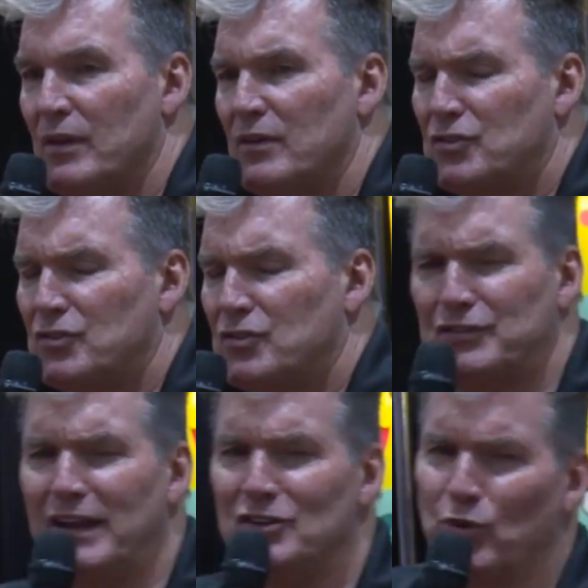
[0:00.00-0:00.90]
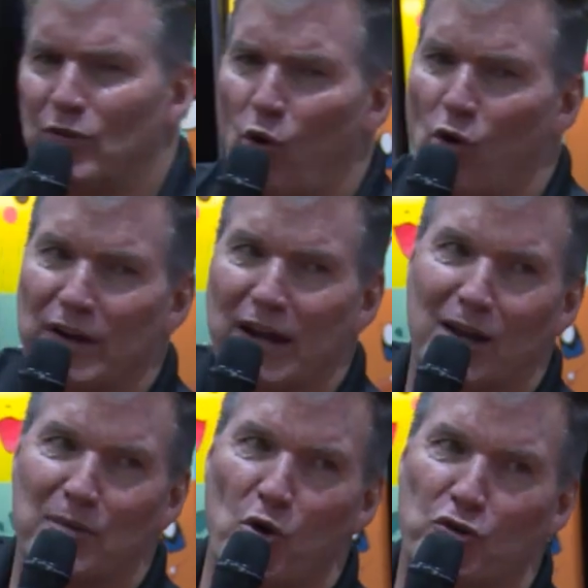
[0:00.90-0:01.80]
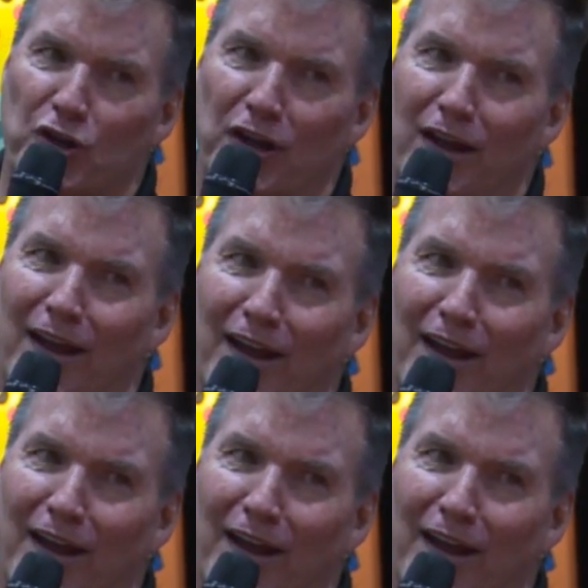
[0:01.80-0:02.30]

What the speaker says: tough scenes with Ornella Muti